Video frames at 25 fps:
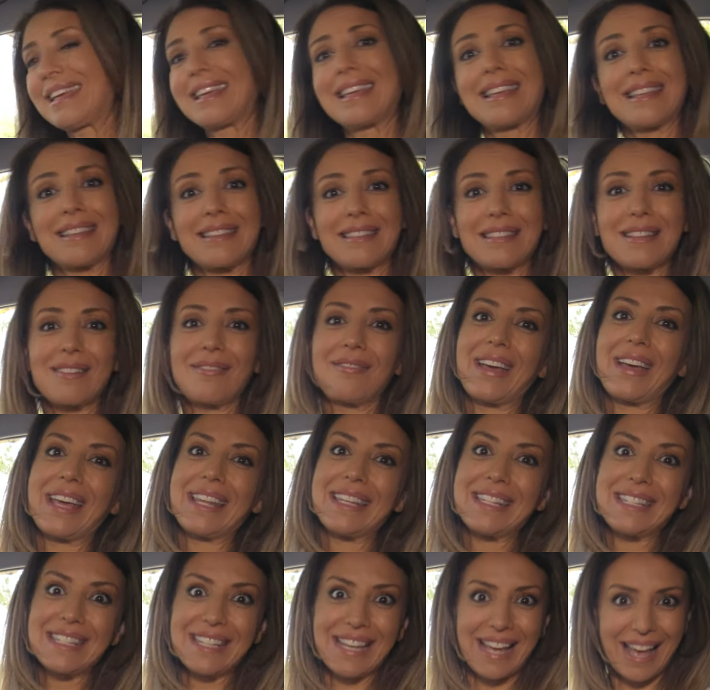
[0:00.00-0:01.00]
is
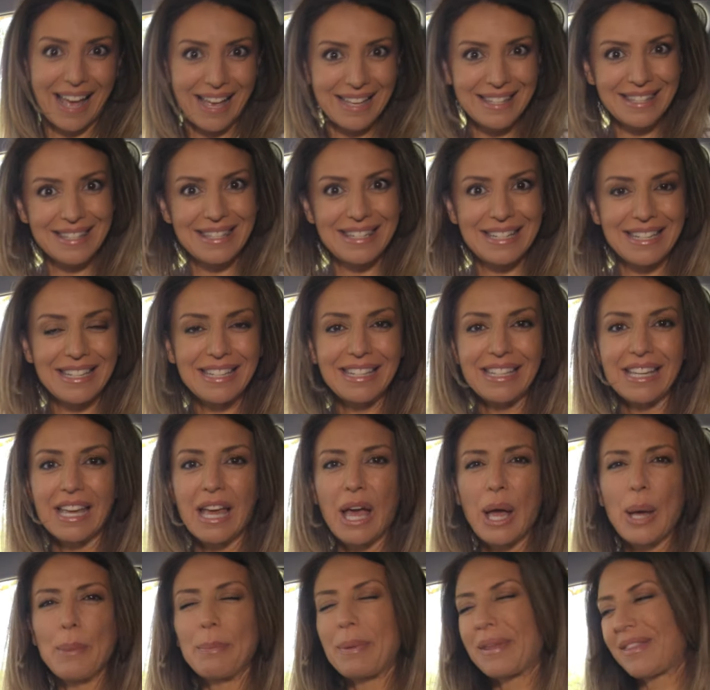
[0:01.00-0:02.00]
fantastic,
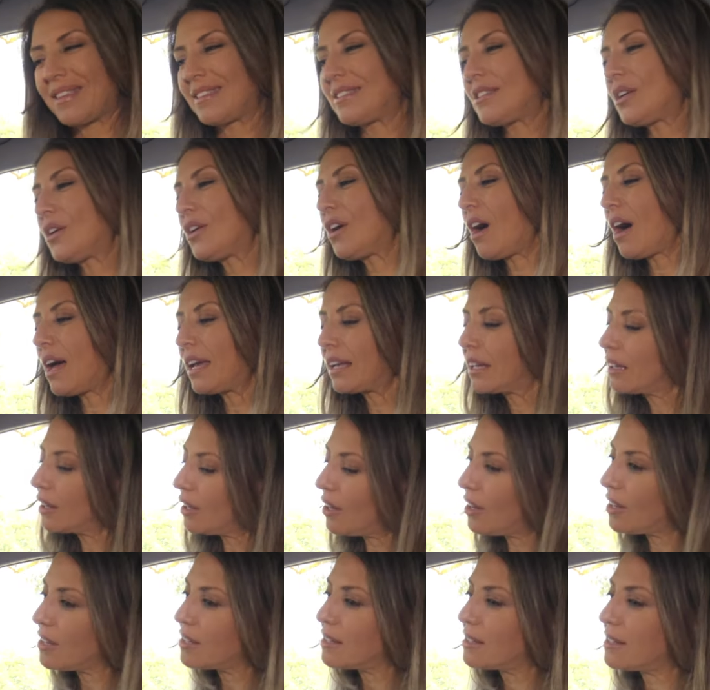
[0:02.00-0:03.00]
but there's no high
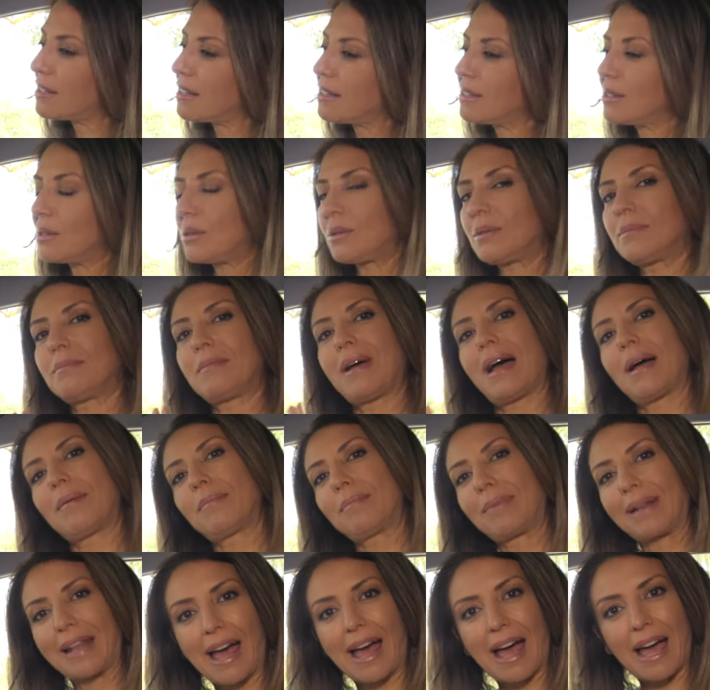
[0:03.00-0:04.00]
gloss, it's all matte
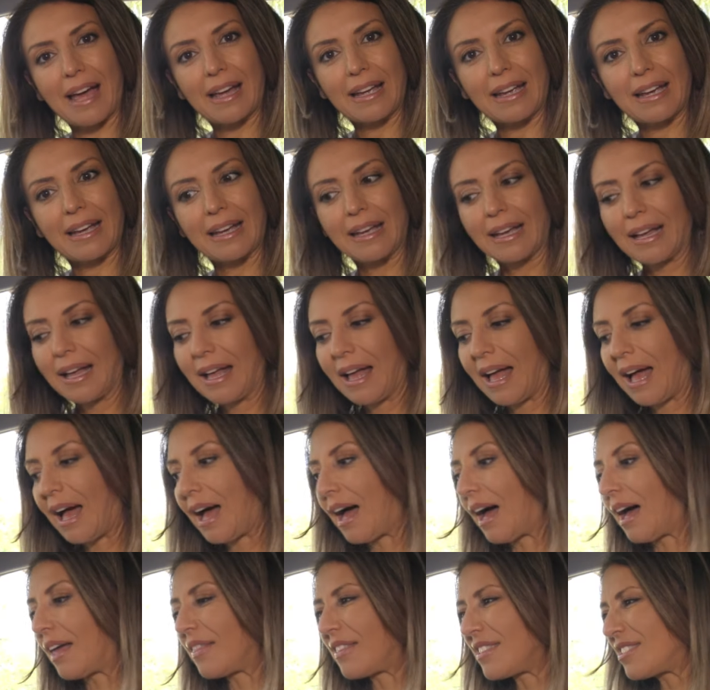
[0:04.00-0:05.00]
black.
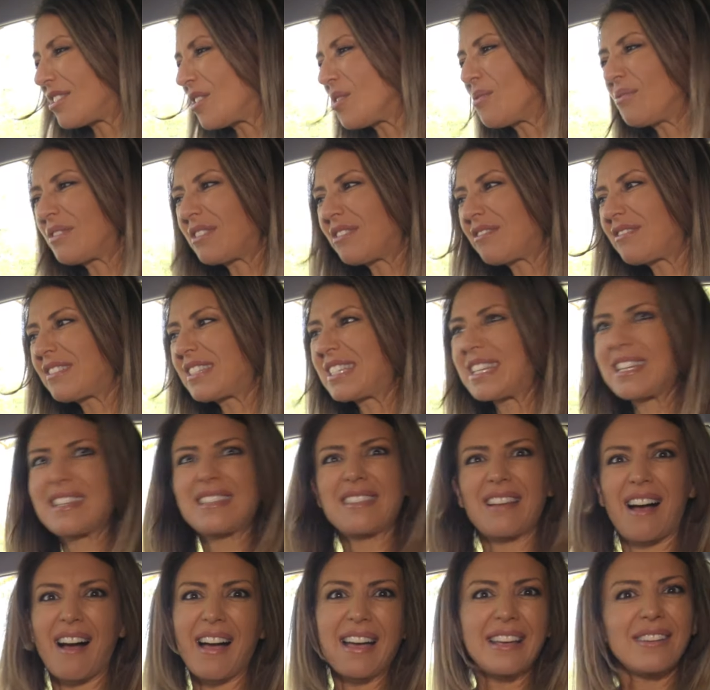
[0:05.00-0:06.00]
There's no real
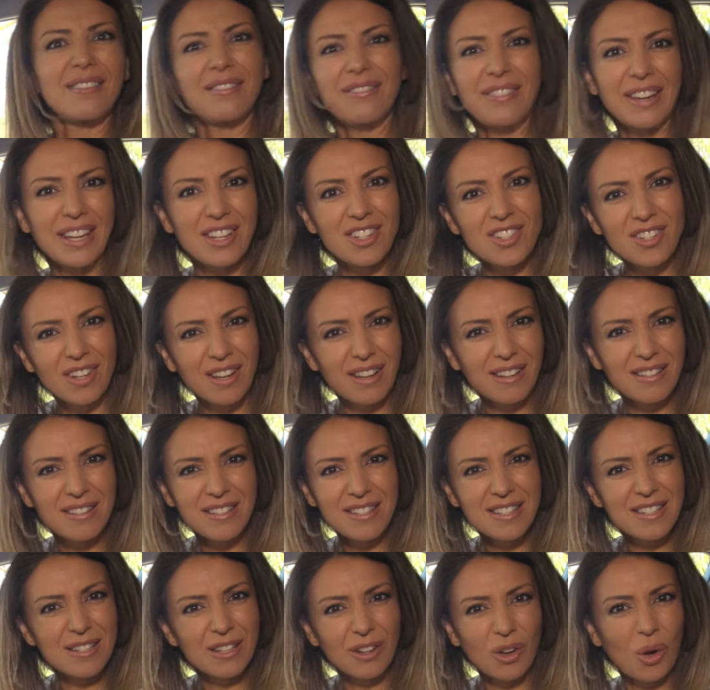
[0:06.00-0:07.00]
design feature
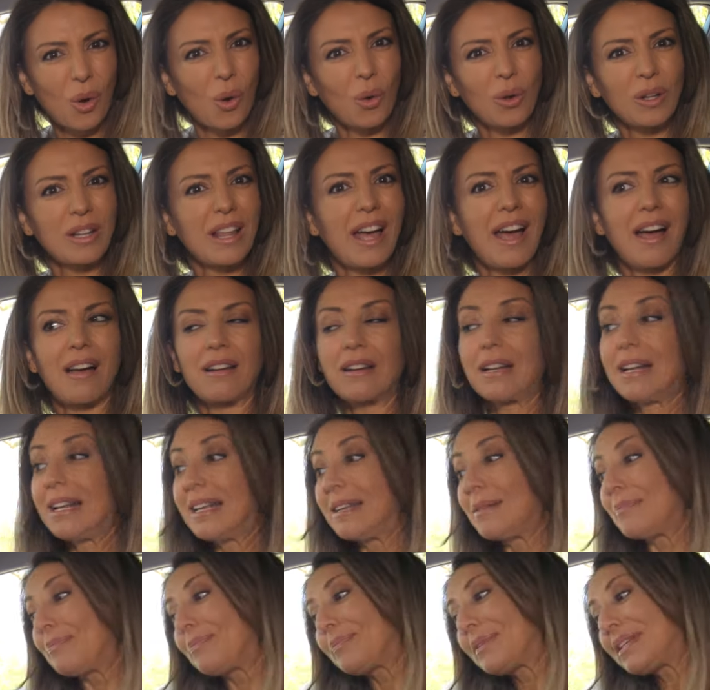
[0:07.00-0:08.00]
to call out,
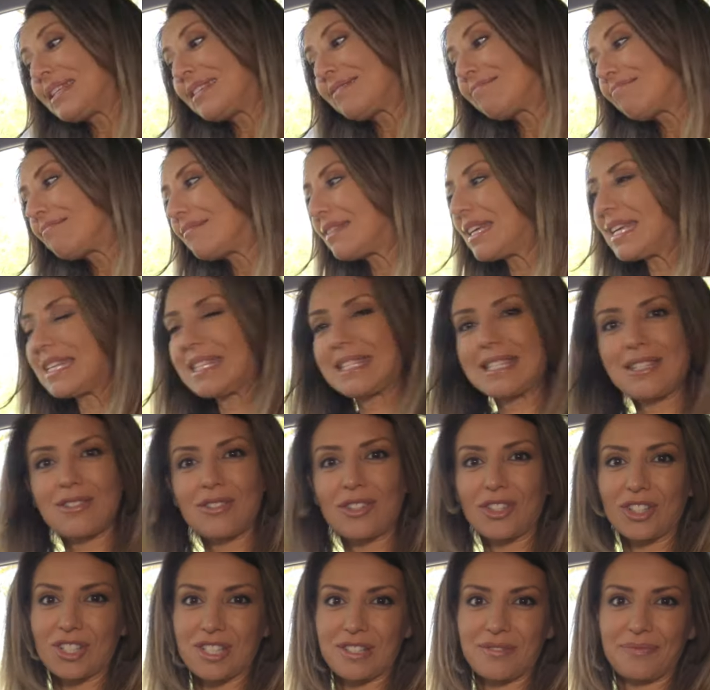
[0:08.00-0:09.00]
but it's still
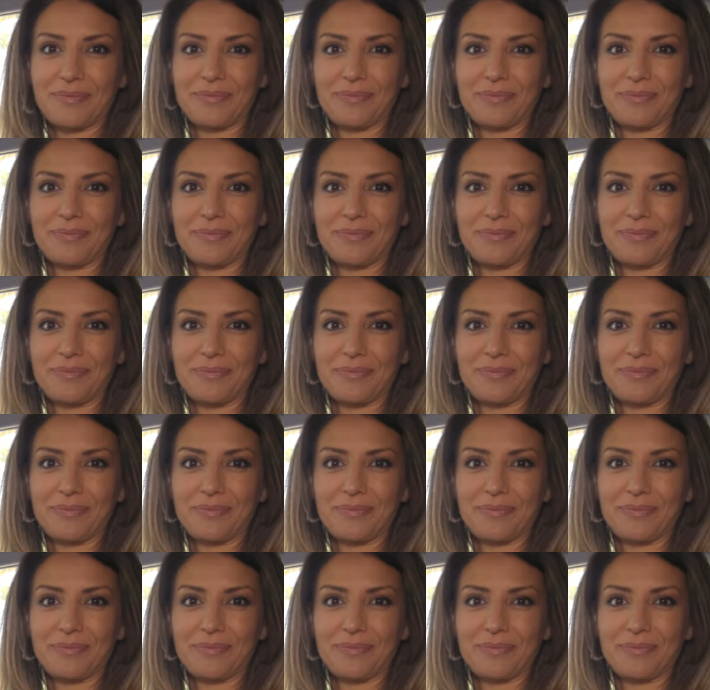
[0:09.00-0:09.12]
good.